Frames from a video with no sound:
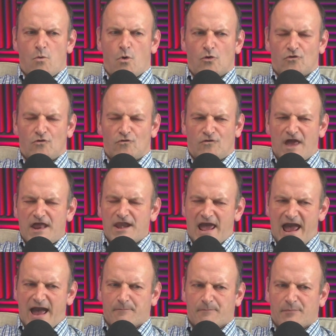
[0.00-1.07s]
What then
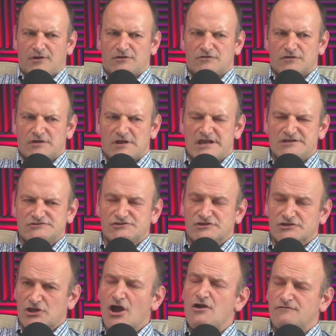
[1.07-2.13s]
happened is
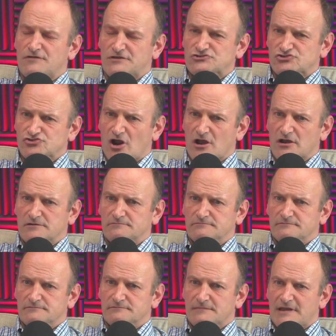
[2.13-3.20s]
that COVID struck.
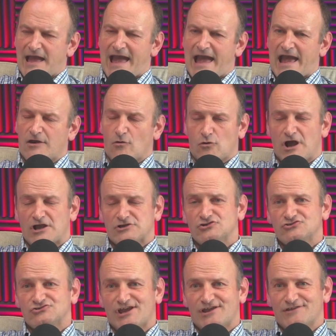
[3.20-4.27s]
And, or I
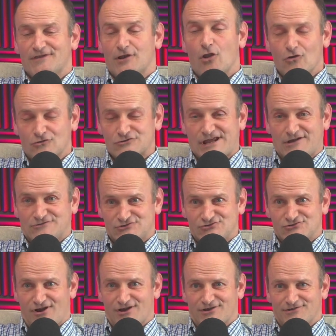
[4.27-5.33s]
should say, the lockdown
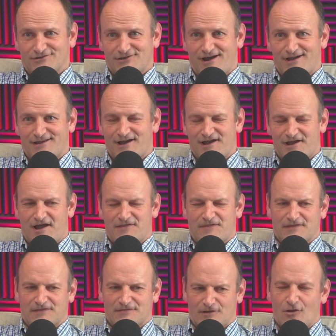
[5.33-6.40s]
struck. I
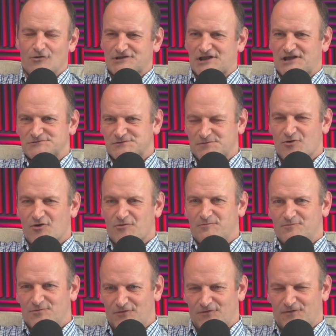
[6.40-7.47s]
think the lockdowns were the
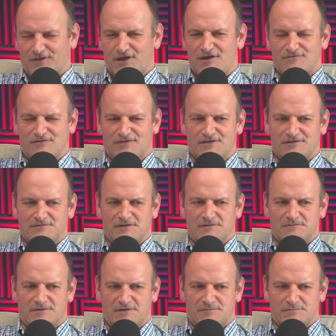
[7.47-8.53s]
problem, not the COVID.
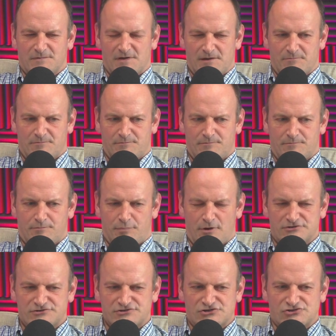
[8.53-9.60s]
The
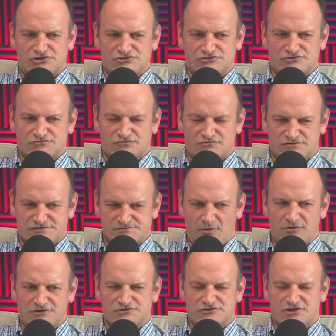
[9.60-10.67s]
politicians
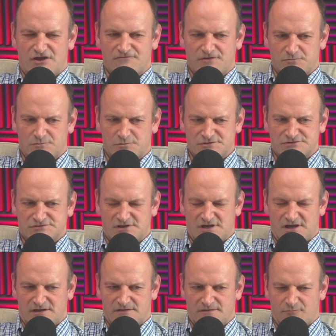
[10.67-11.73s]
responding to COVID was
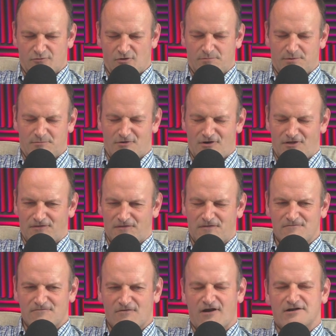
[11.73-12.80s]
the problem rather
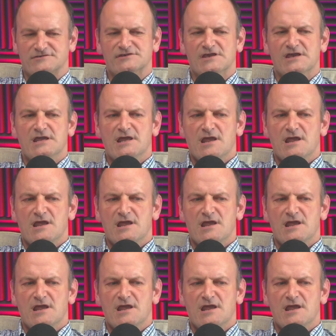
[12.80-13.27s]
than the virus.